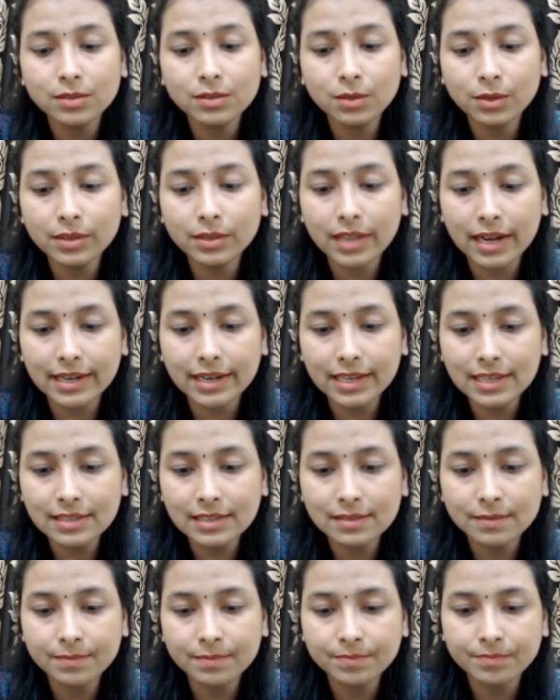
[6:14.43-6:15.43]
So that
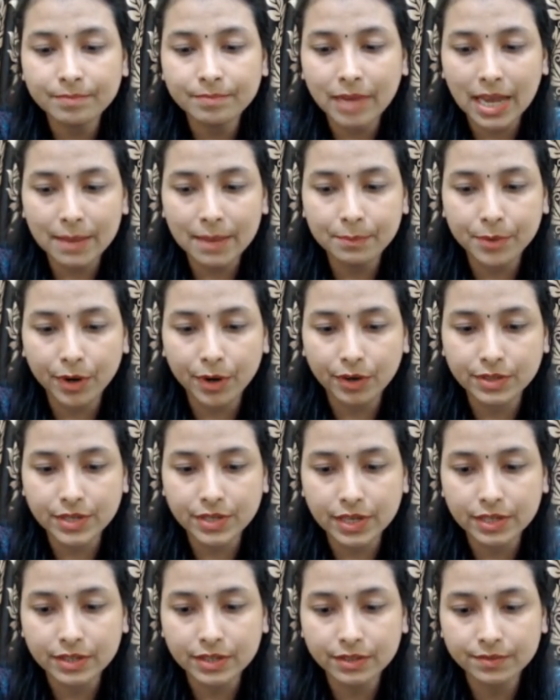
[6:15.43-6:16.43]
is my
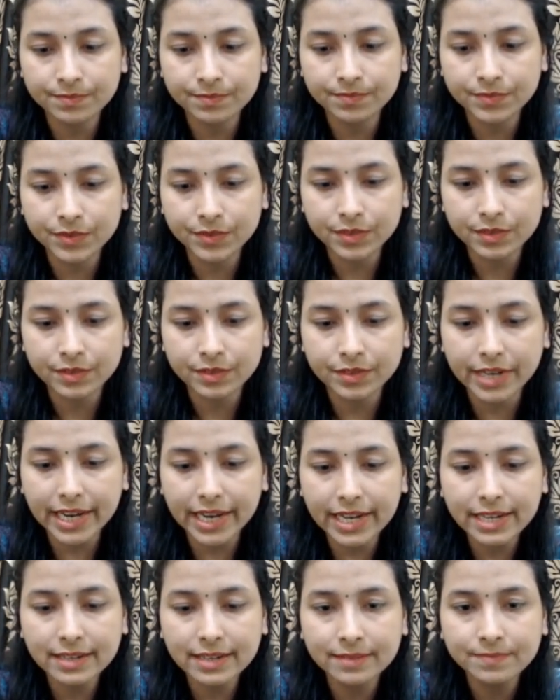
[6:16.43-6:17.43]
project,
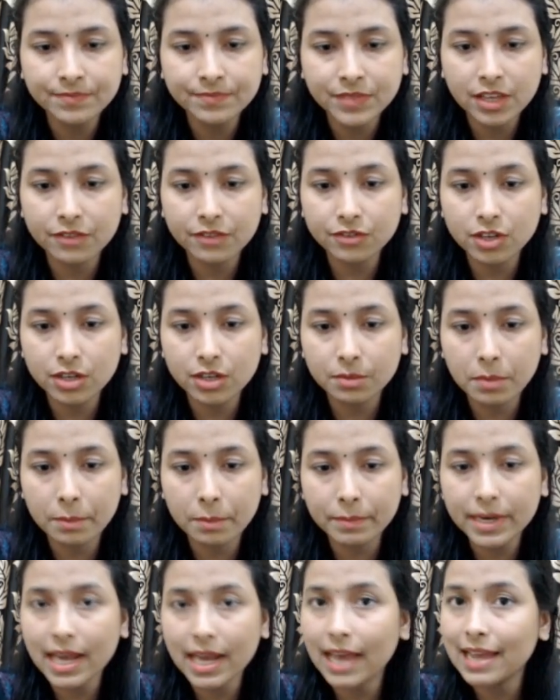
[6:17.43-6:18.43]
right? If you
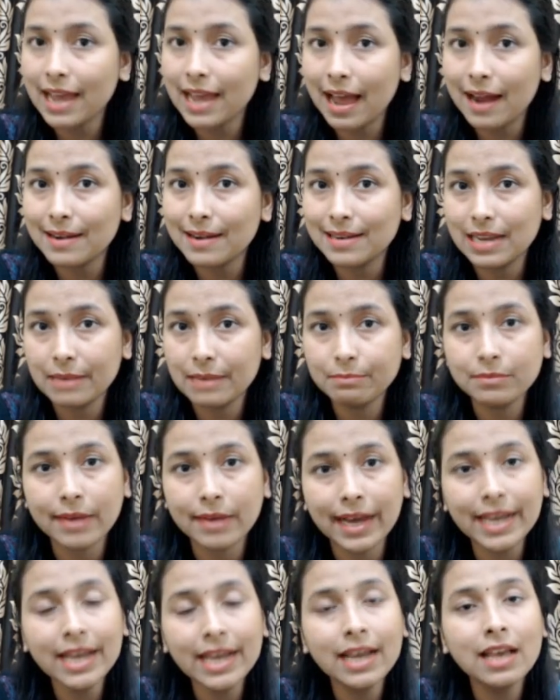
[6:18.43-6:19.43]
remember, I had named
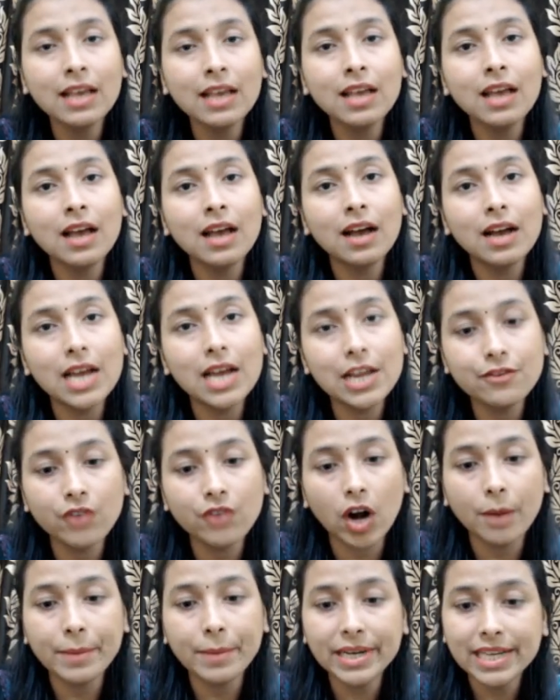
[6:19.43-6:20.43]
my
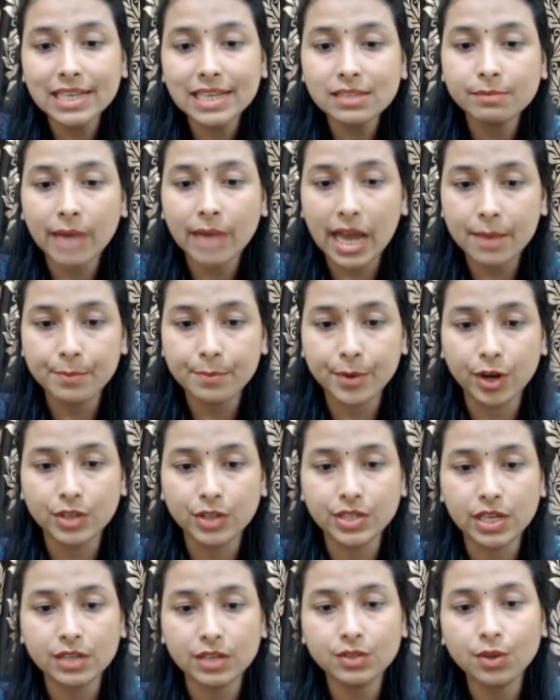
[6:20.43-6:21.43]
environment as my
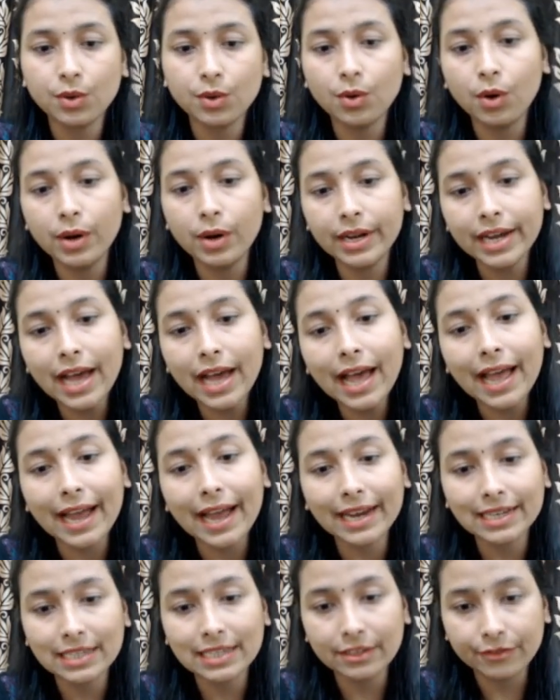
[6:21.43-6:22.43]
project. So conda
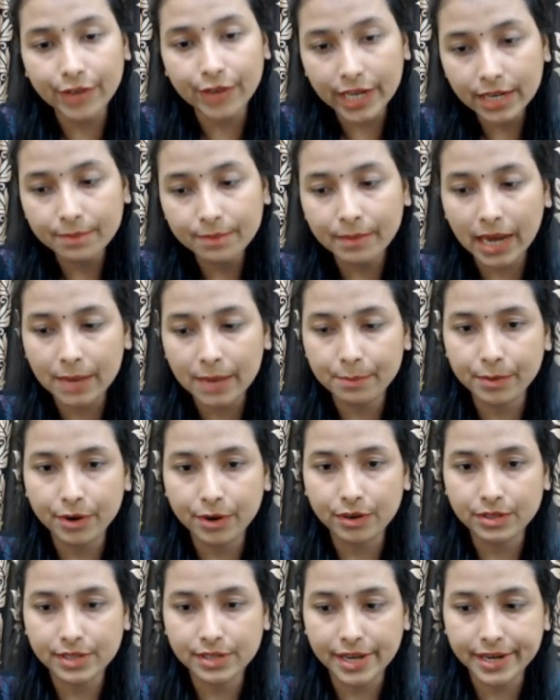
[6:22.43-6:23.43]
activate my
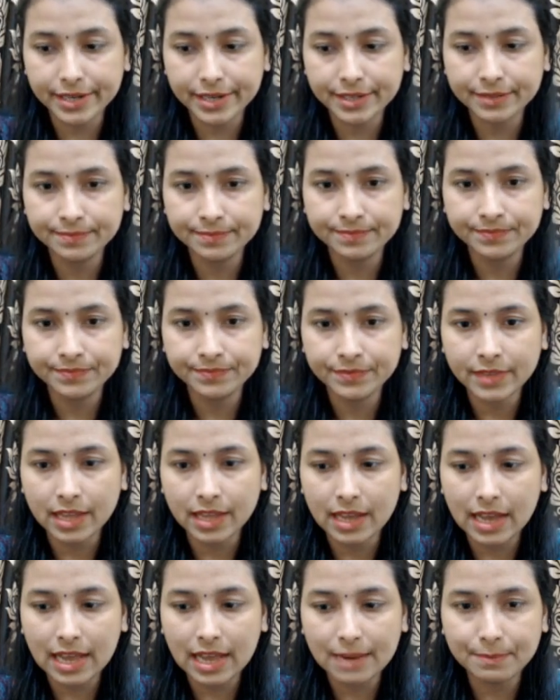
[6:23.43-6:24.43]
project.
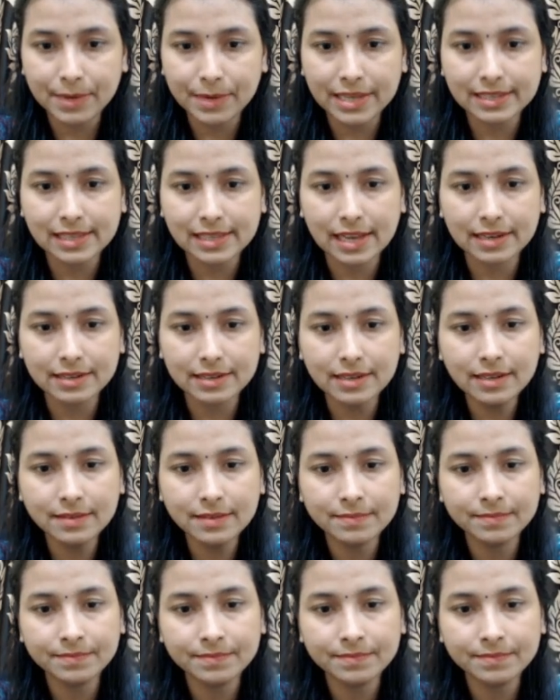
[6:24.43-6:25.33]
I'll press enter.